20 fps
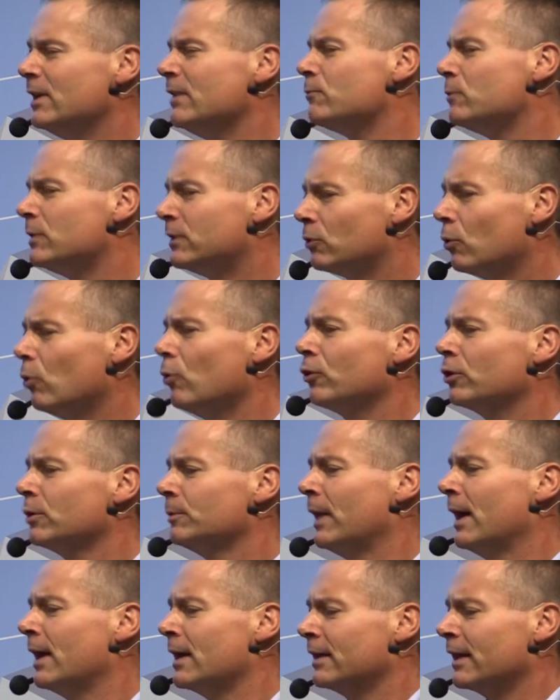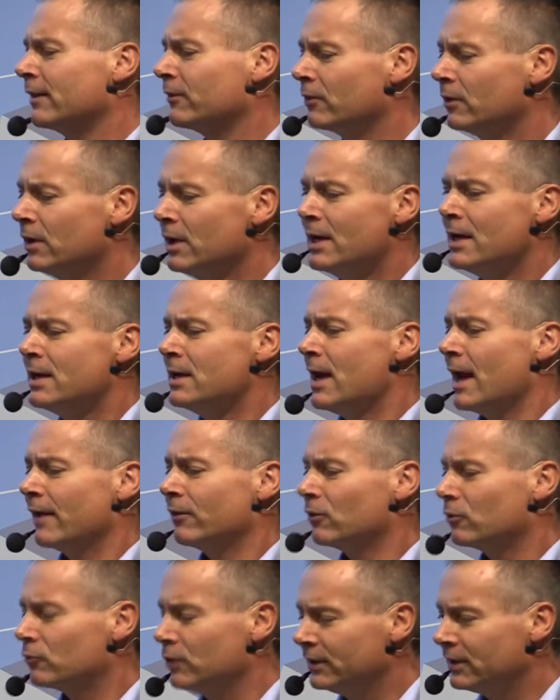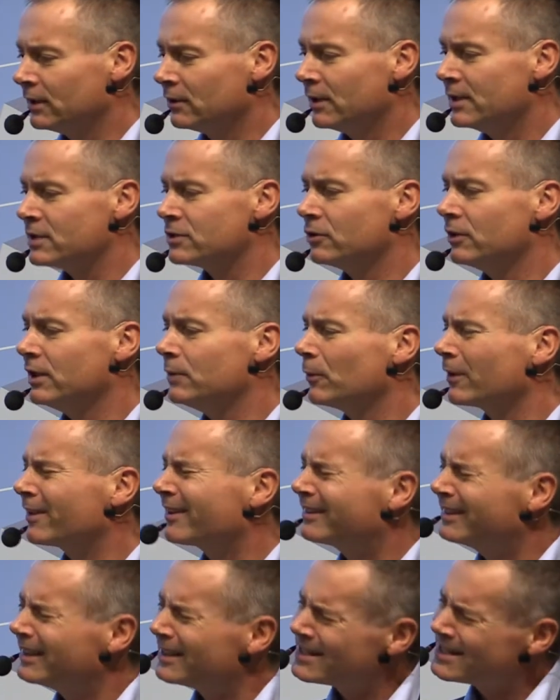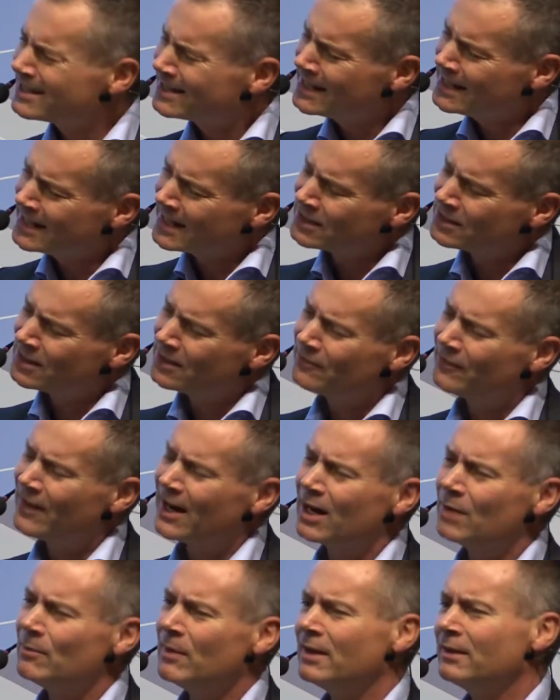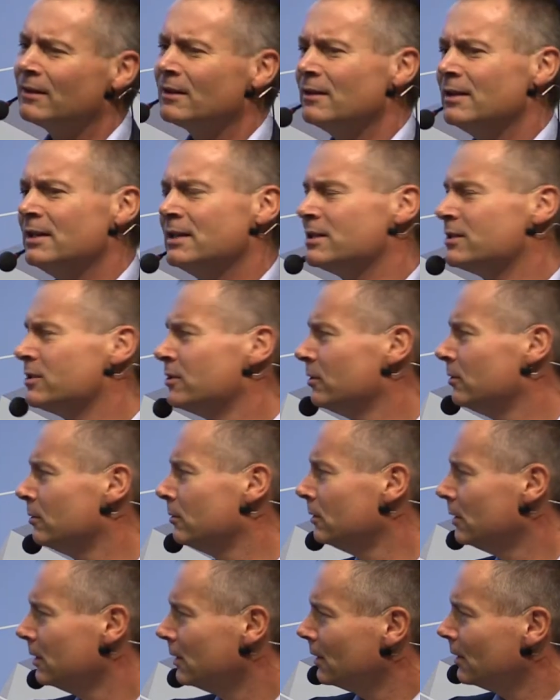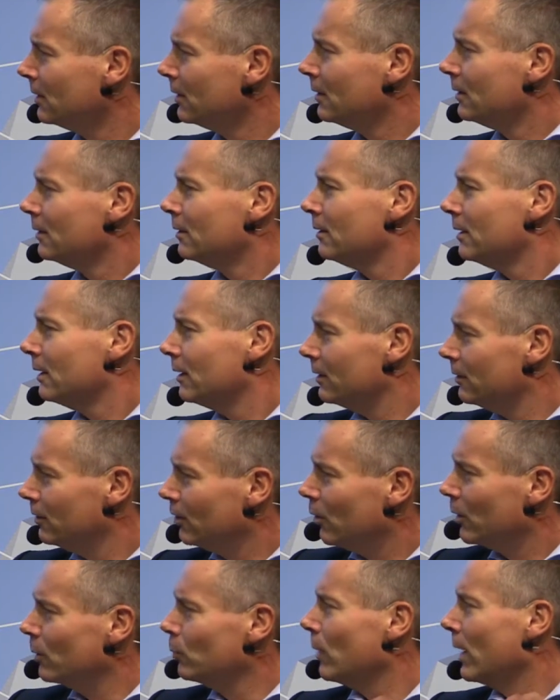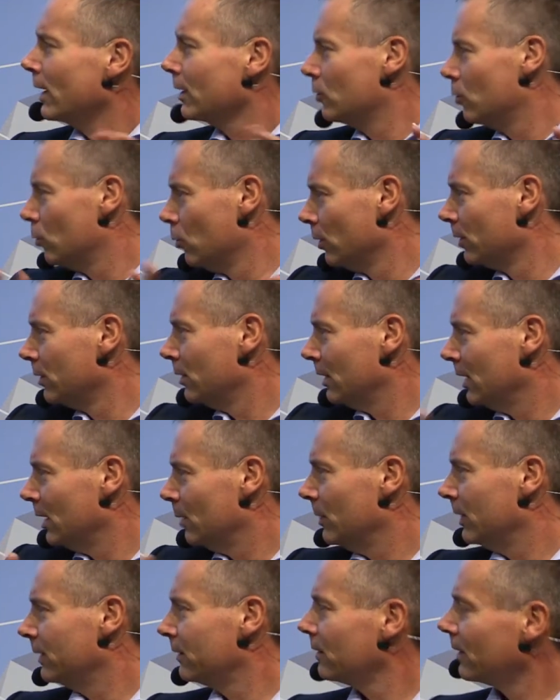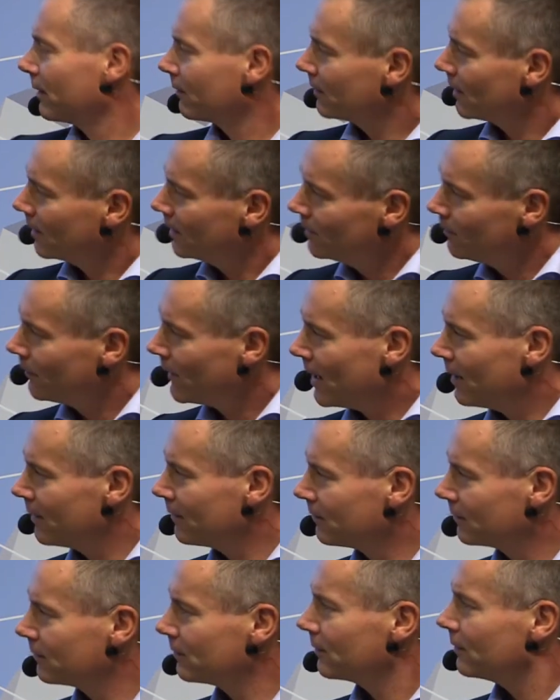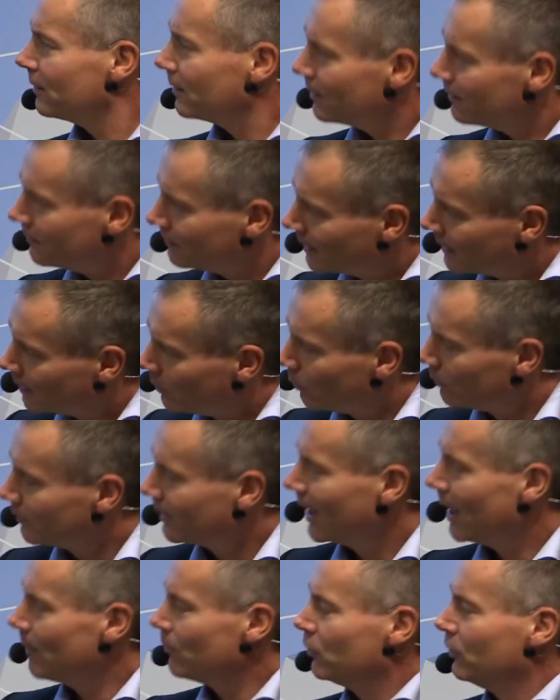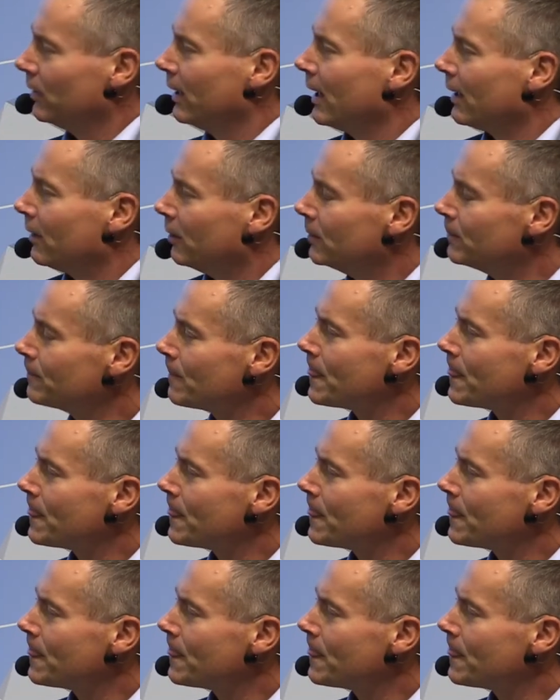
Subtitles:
if we talked about it as a critical issue, it was still seen as an environmental issue, in one corner a little bit. And suddenly in Paris, they all came together.